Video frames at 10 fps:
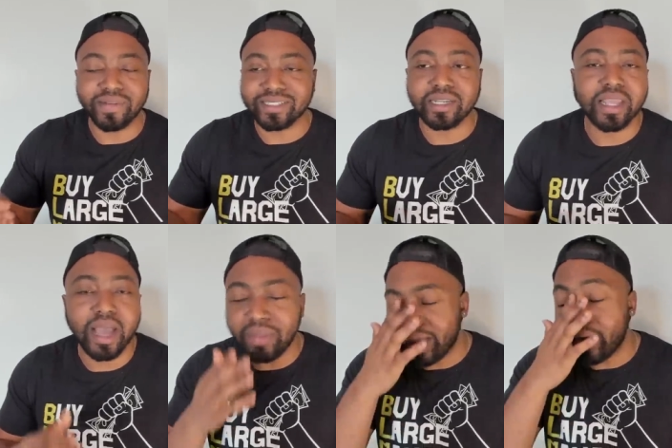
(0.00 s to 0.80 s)
They say, yeah,
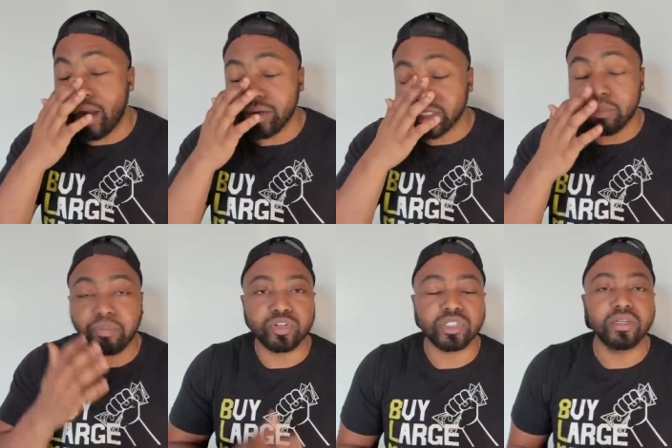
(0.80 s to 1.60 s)
I'm not gonna hire this type of
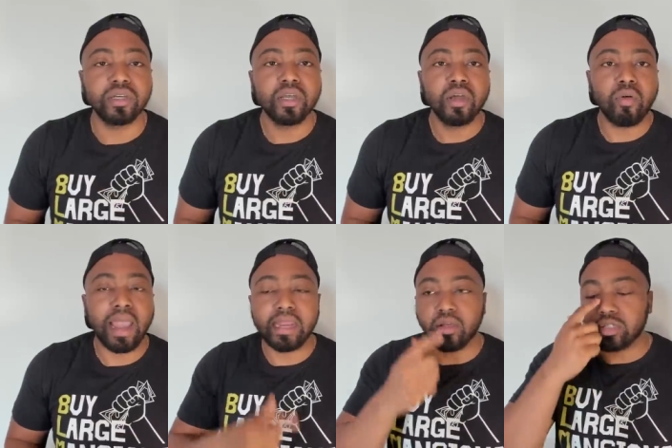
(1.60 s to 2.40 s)
person,
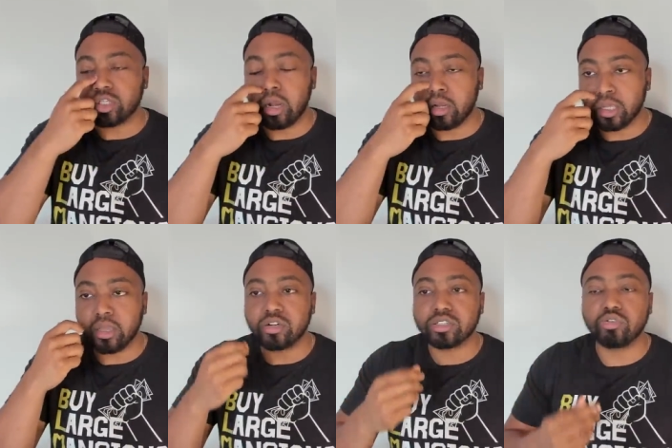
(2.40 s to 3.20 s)
right? They're gonna start to look
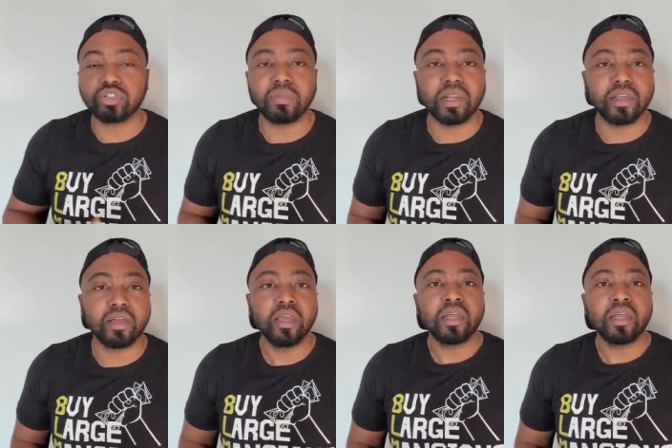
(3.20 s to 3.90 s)
at her social media.